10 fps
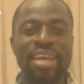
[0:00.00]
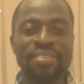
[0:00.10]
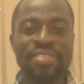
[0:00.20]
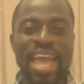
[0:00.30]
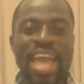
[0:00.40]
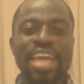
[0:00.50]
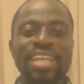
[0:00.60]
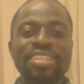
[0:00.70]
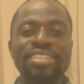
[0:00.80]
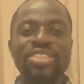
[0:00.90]

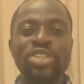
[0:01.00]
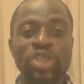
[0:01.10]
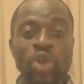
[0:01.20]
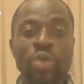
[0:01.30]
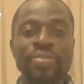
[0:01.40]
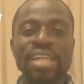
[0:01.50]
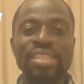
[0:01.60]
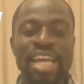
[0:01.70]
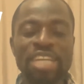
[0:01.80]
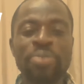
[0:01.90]
then you know that
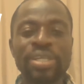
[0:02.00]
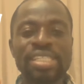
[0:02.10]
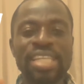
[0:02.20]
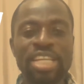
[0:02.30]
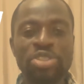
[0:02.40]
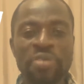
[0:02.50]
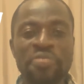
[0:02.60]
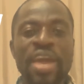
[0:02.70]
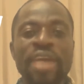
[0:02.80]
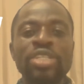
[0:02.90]
that person is
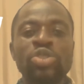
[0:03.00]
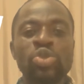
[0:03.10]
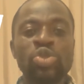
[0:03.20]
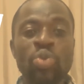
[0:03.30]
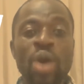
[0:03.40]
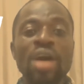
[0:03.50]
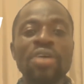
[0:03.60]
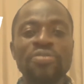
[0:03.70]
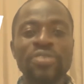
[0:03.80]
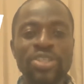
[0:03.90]
referring to
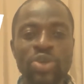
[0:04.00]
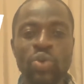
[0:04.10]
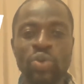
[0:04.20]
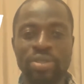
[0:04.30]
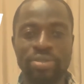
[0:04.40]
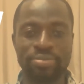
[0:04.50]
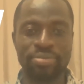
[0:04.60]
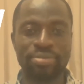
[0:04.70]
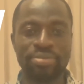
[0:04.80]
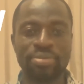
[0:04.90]
12 noon.
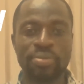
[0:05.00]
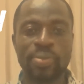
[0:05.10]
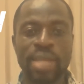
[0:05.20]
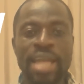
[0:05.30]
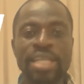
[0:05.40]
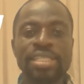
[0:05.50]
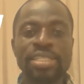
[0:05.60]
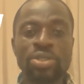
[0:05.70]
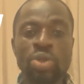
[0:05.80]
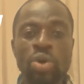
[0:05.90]
And it
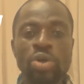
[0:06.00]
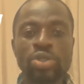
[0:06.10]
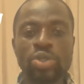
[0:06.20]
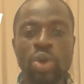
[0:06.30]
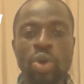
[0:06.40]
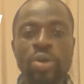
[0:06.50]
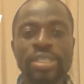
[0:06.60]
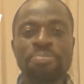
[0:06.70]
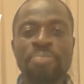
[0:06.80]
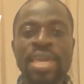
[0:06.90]
is those who
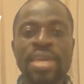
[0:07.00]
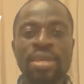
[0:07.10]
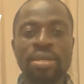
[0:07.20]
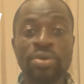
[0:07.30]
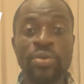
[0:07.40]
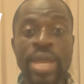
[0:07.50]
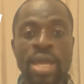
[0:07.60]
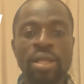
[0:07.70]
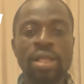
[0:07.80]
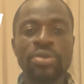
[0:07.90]
speak
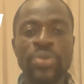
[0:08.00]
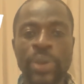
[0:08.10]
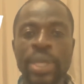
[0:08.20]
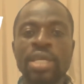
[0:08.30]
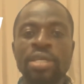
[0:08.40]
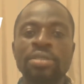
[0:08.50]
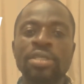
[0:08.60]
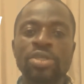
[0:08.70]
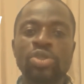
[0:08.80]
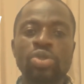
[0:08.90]
real Chi,
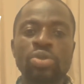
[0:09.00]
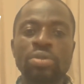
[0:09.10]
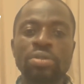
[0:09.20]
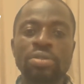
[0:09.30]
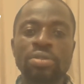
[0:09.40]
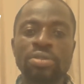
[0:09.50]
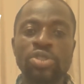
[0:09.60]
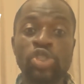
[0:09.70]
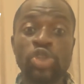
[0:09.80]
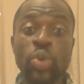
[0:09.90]

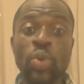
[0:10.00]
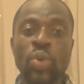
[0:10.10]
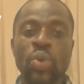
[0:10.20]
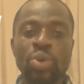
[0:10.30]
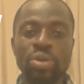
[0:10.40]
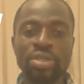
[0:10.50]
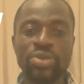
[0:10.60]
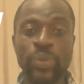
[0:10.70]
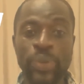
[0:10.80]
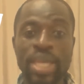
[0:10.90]
true
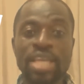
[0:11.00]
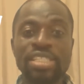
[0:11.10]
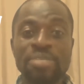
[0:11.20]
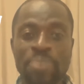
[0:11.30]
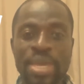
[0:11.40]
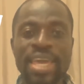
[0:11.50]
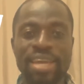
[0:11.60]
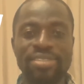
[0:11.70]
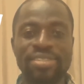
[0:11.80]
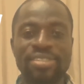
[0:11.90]
Chi
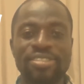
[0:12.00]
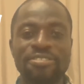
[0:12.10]
speakers,